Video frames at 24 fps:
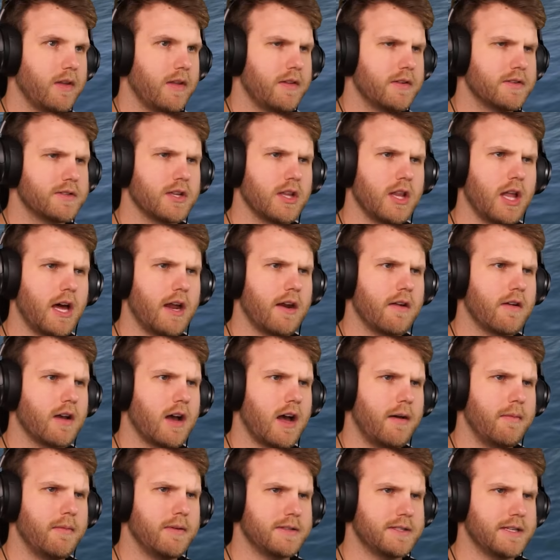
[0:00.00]
And there's a lot of
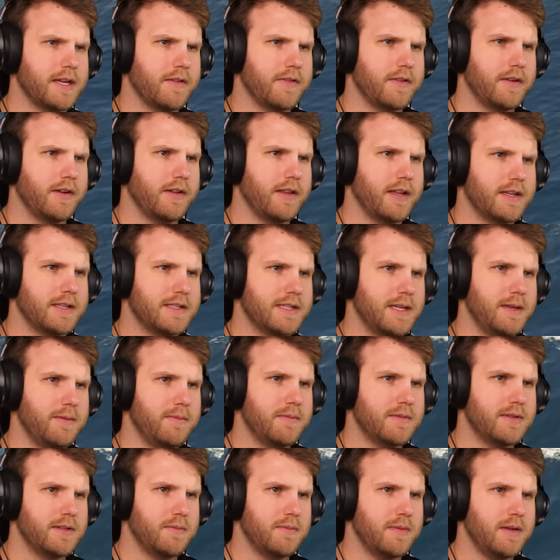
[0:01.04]
comments out there that
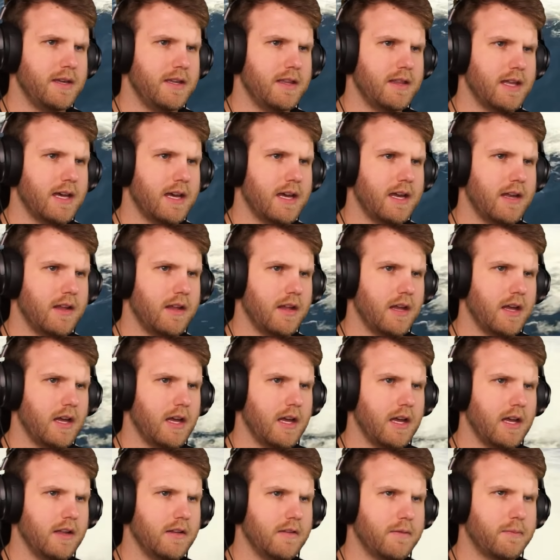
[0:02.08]
seem to be that
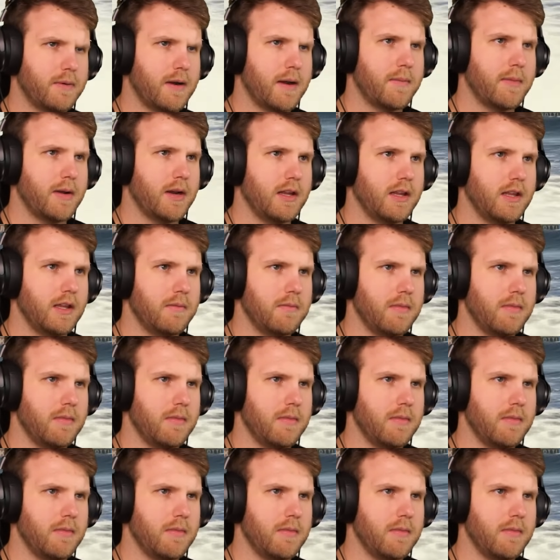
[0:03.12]
it's primarily